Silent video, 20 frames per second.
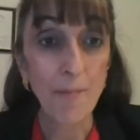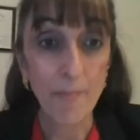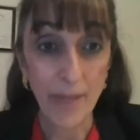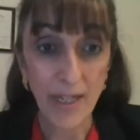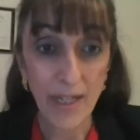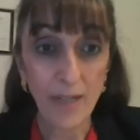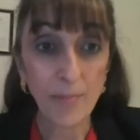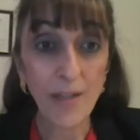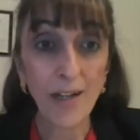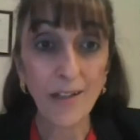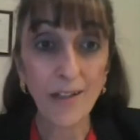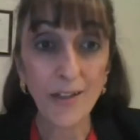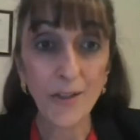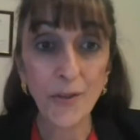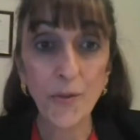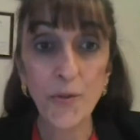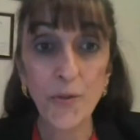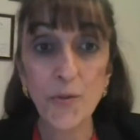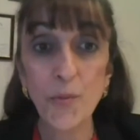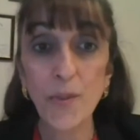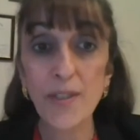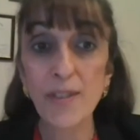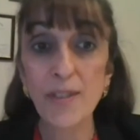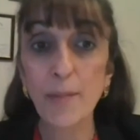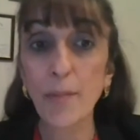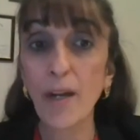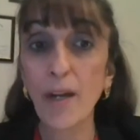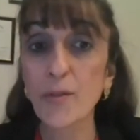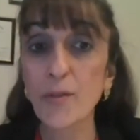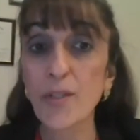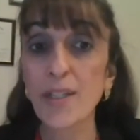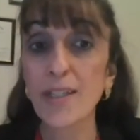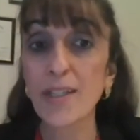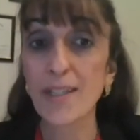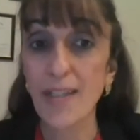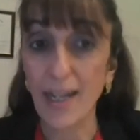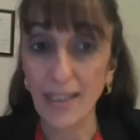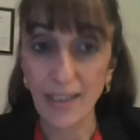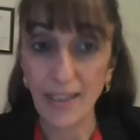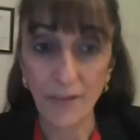Beta blocker use was about
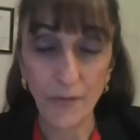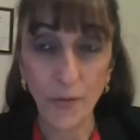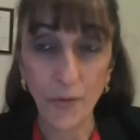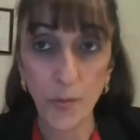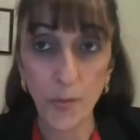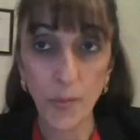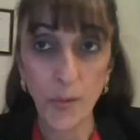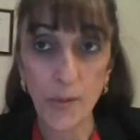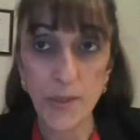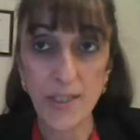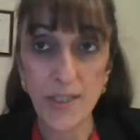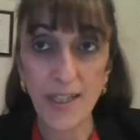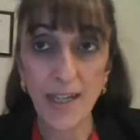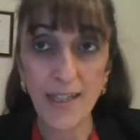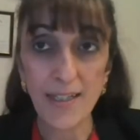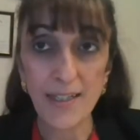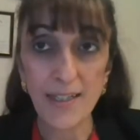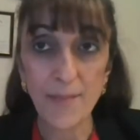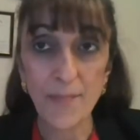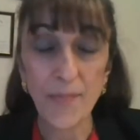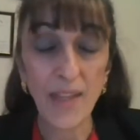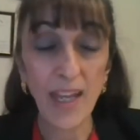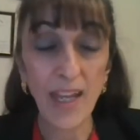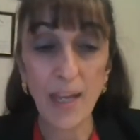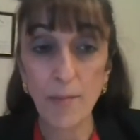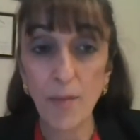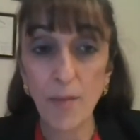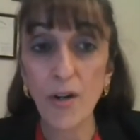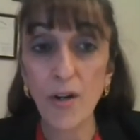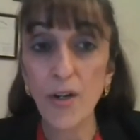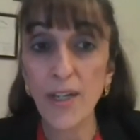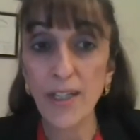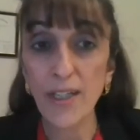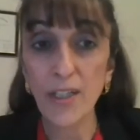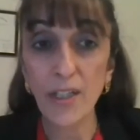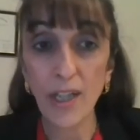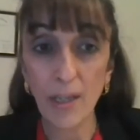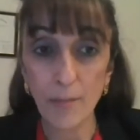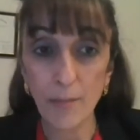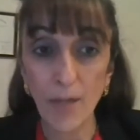94%.
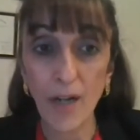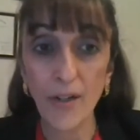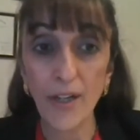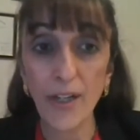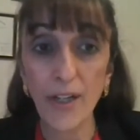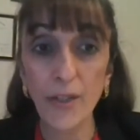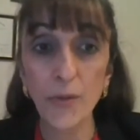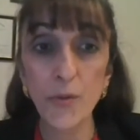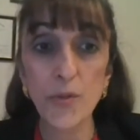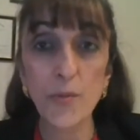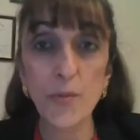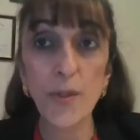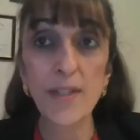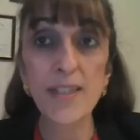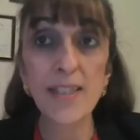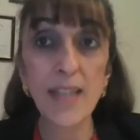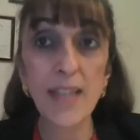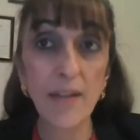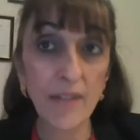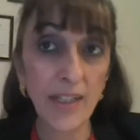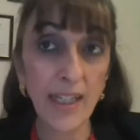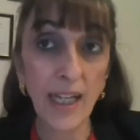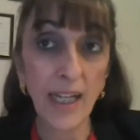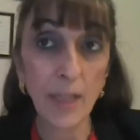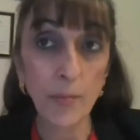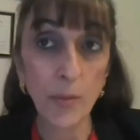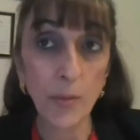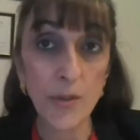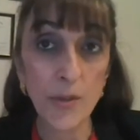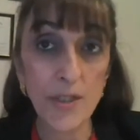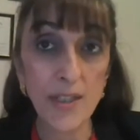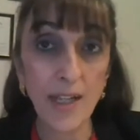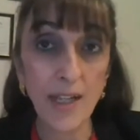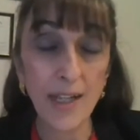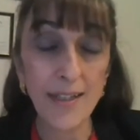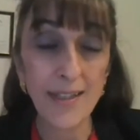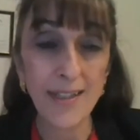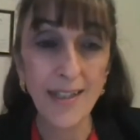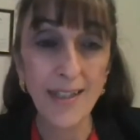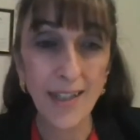MRA, MRA use was
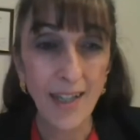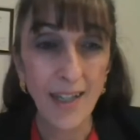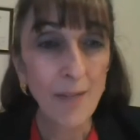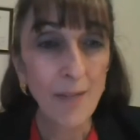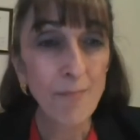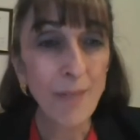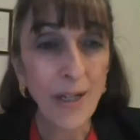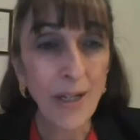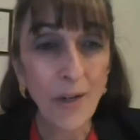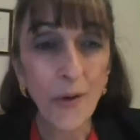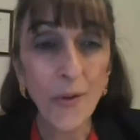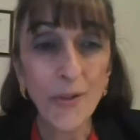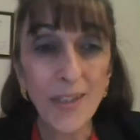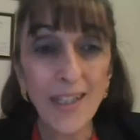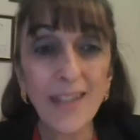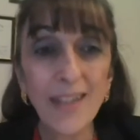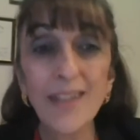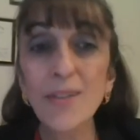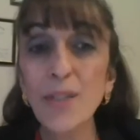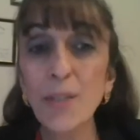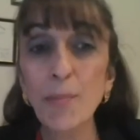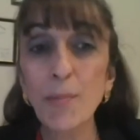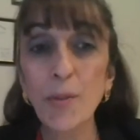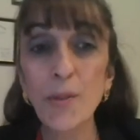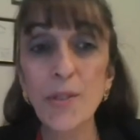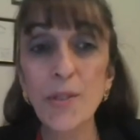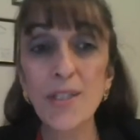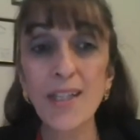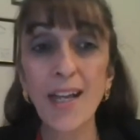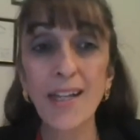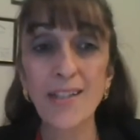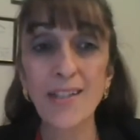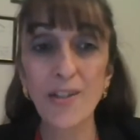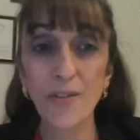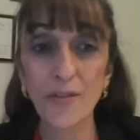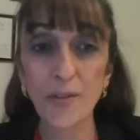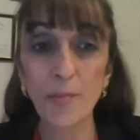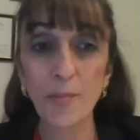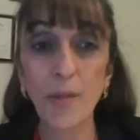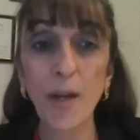78% but only 3%
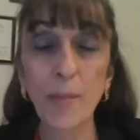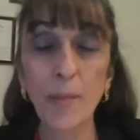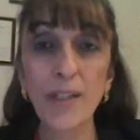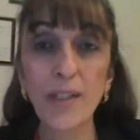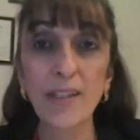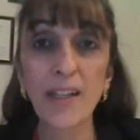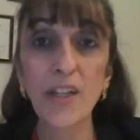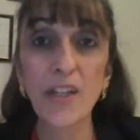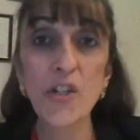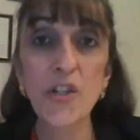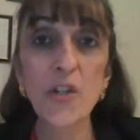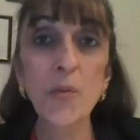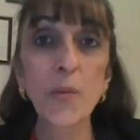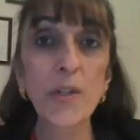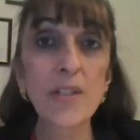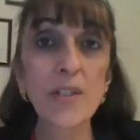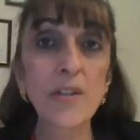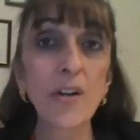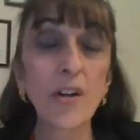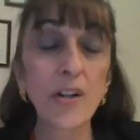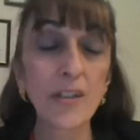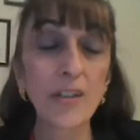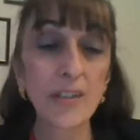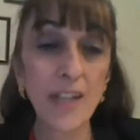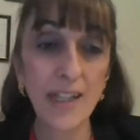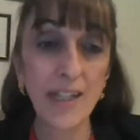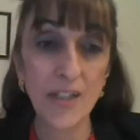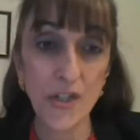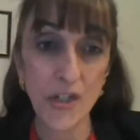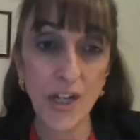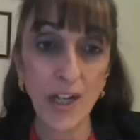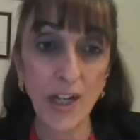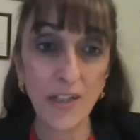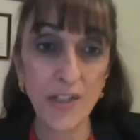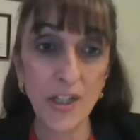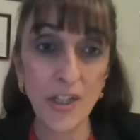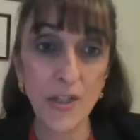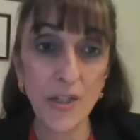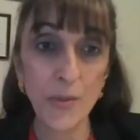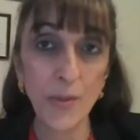of the population was on
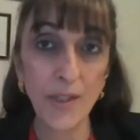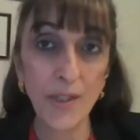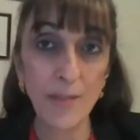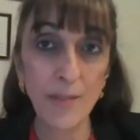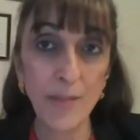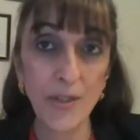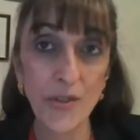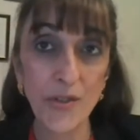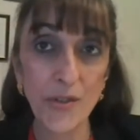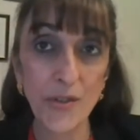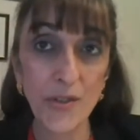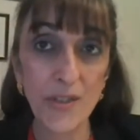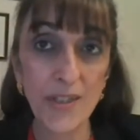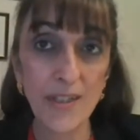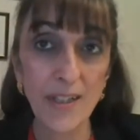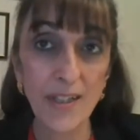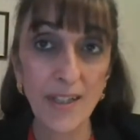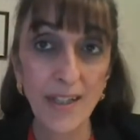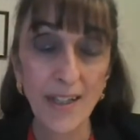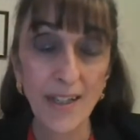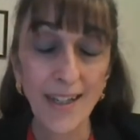SGLT2 inhibitors,